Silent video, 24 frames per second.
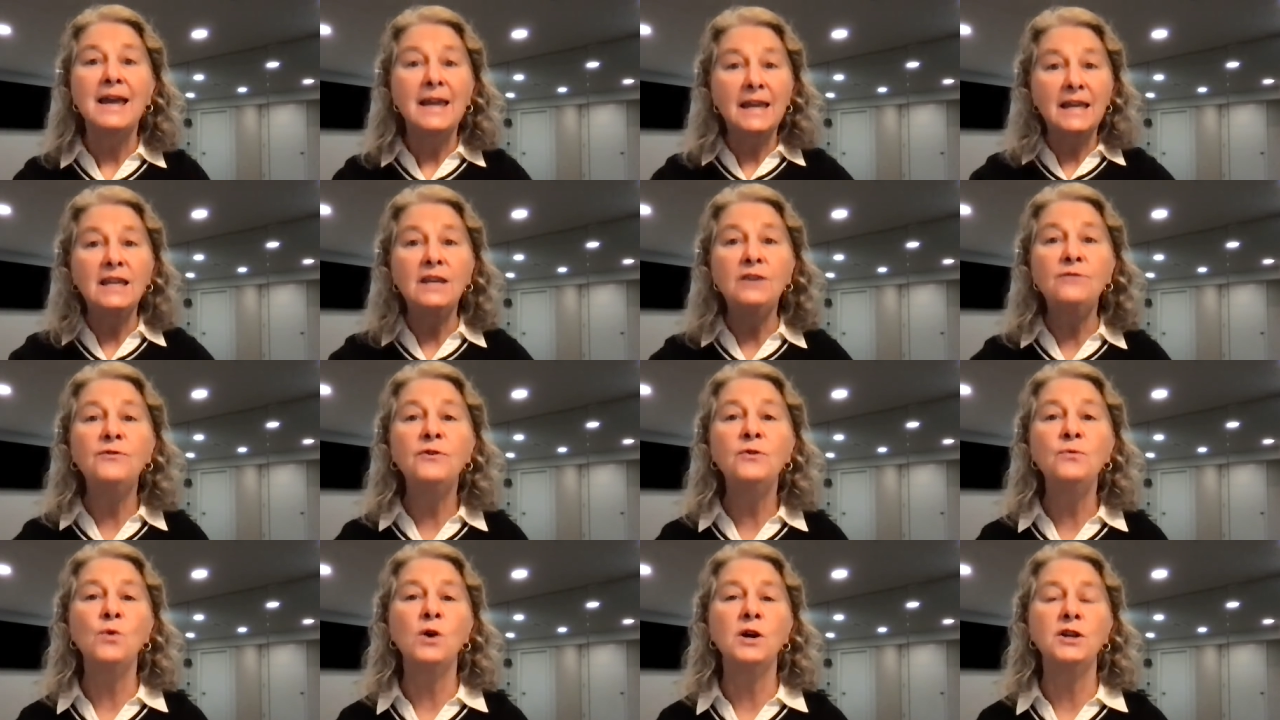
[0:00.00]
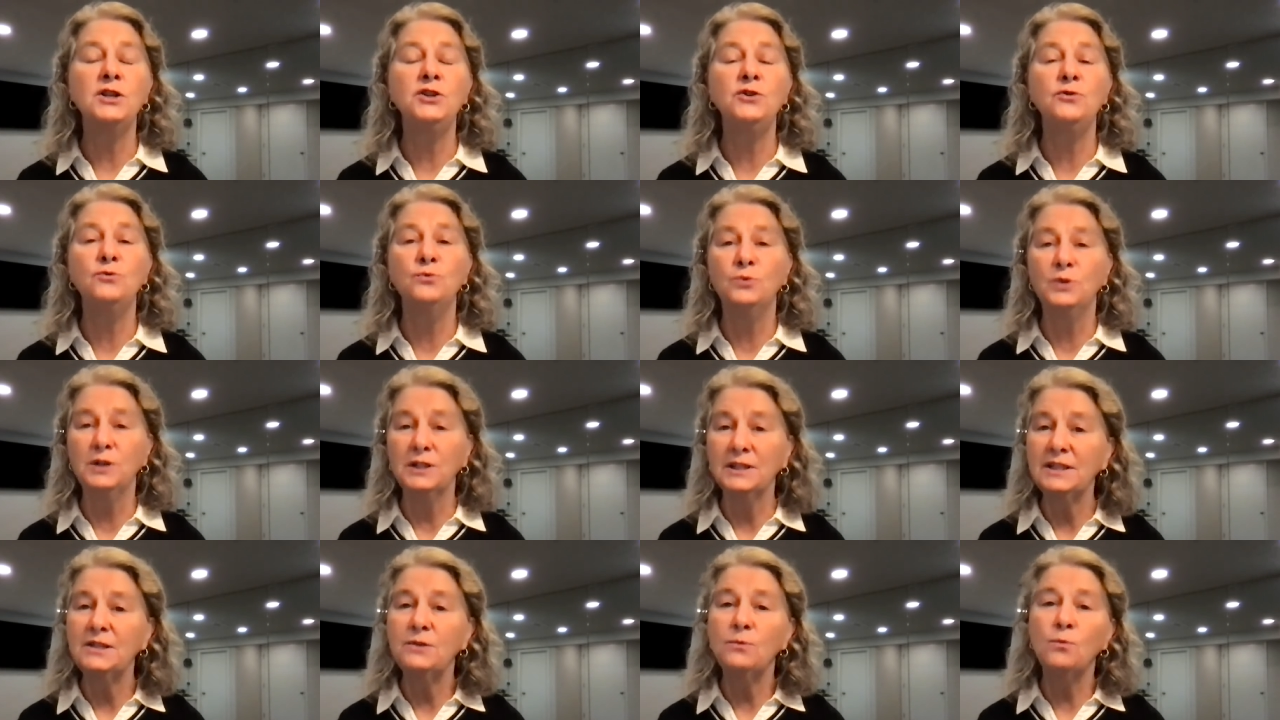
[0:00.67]
even one you
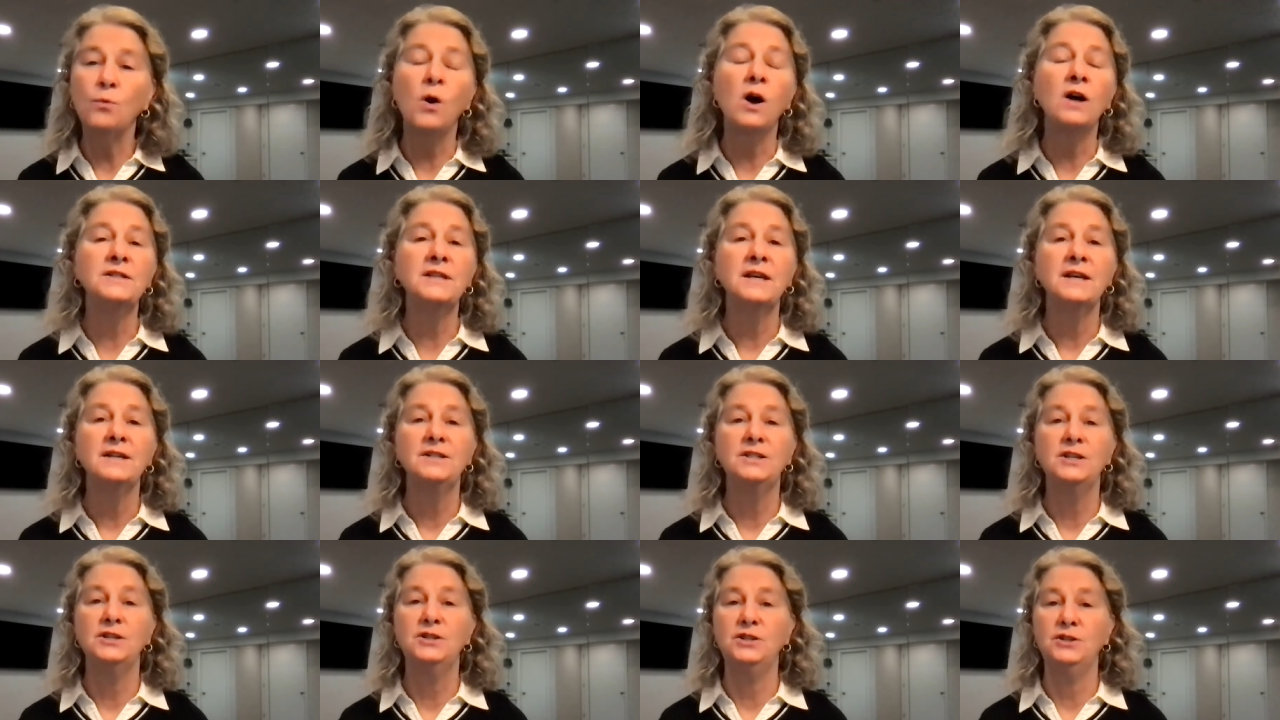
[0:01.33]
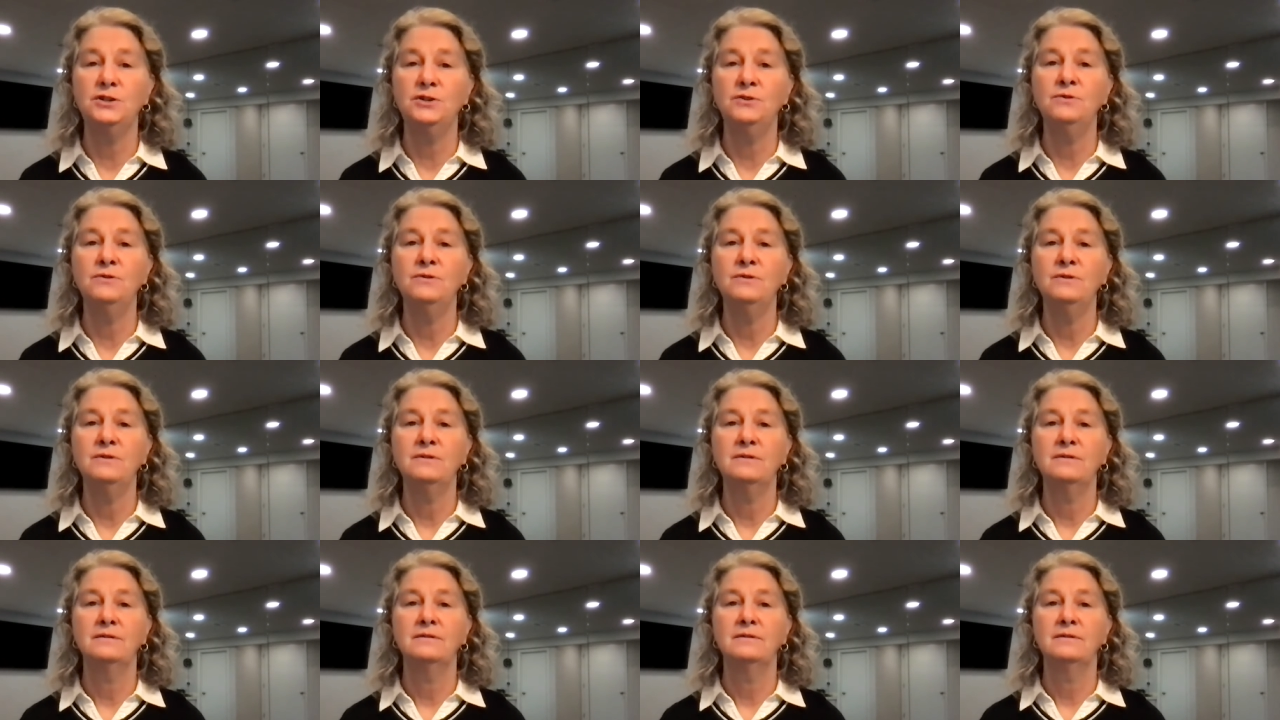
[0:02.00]
really want to do?
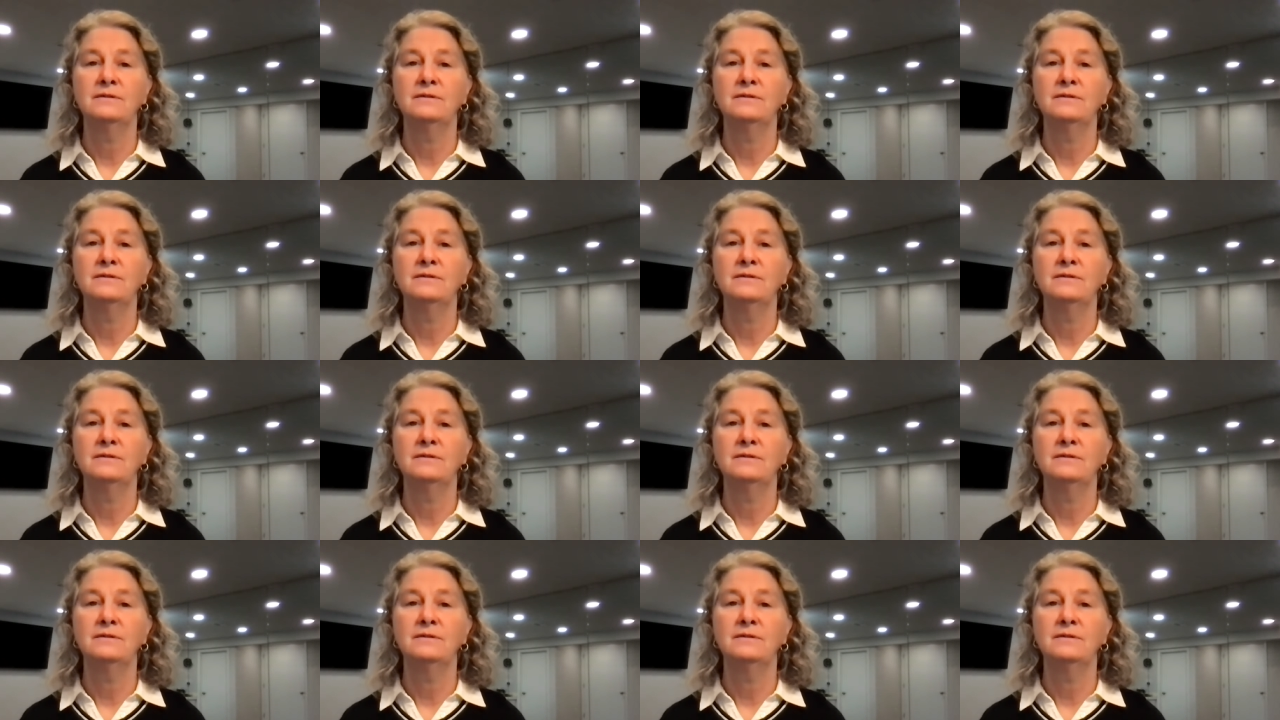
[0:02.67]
